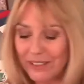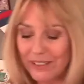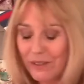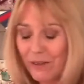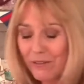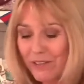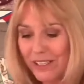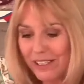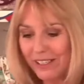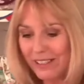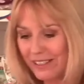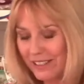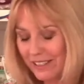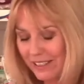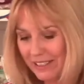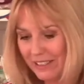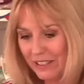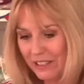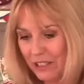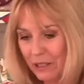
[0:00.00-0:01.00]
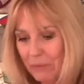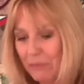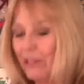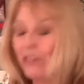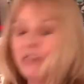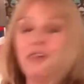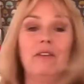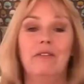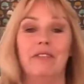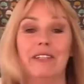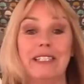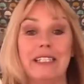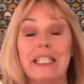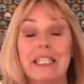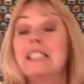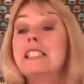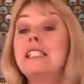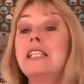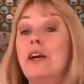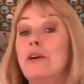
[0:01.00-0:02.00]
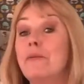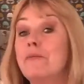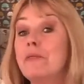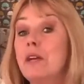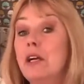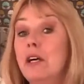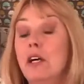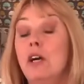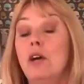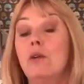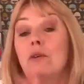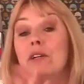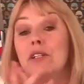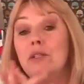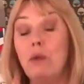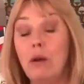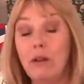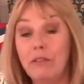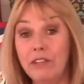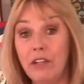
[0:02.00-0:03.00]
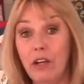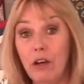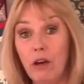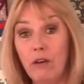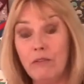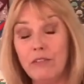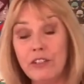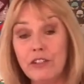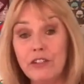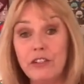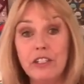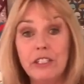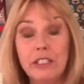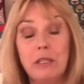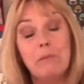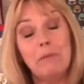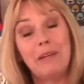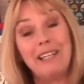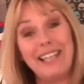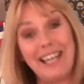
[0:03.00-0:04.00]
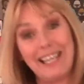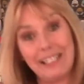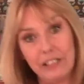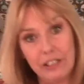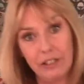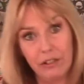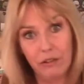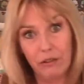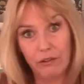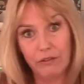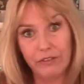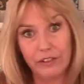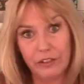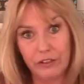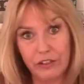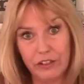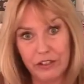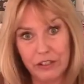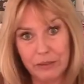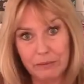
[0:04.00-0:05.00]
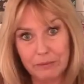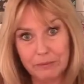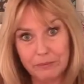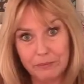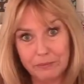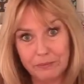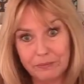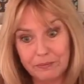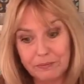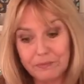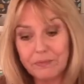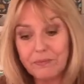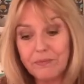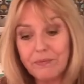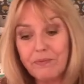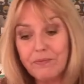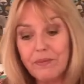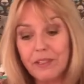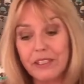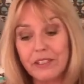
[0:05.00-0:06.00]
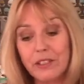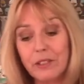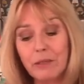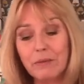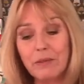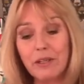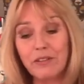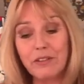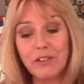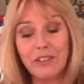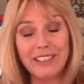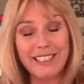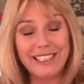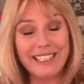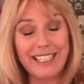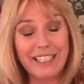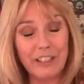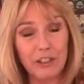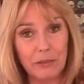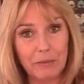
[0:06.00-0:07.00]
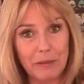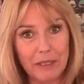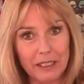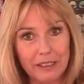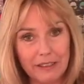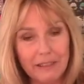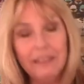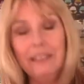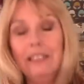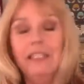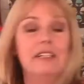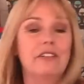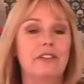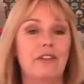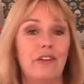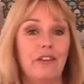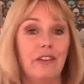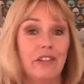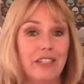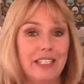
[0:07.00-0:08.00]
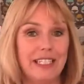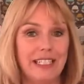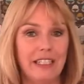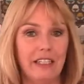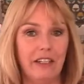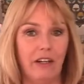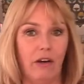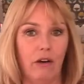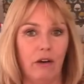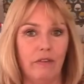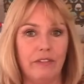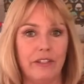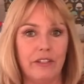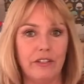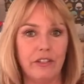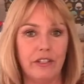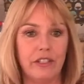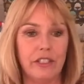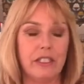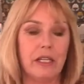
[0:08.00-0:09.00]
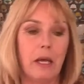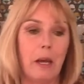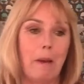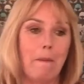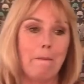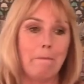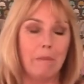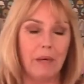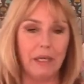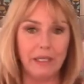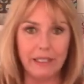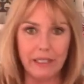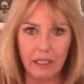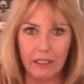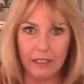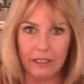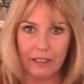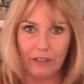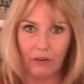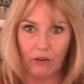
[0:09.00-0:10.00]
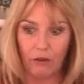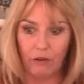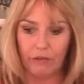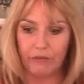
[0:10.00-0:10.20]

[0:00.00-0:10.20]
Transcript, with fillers: It's not very nice to listen to somebody coughing, is it? So, we're 12 and a half inches by eight and a half inches. So I'm going to cut it an inch bigger to 13 and a half inches by nine and a